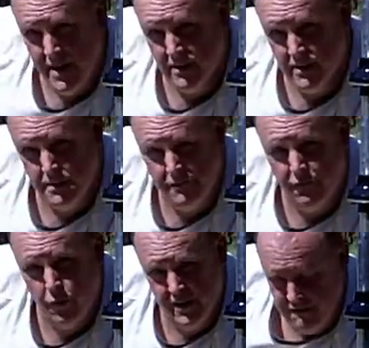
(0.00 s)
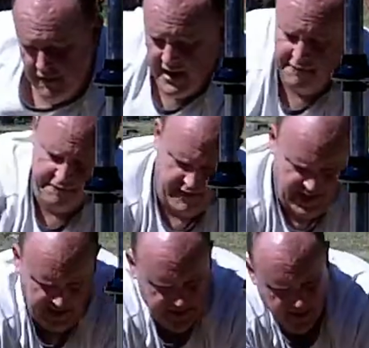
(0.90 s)
way are going to be forty-five
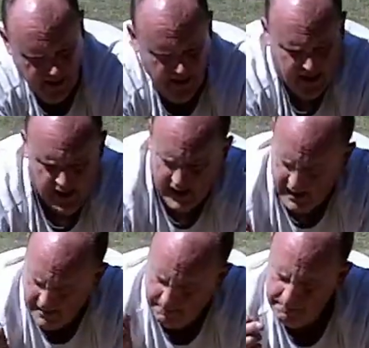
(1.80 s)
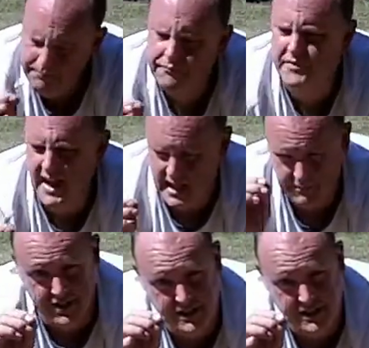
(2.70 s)
feet, um, and I'm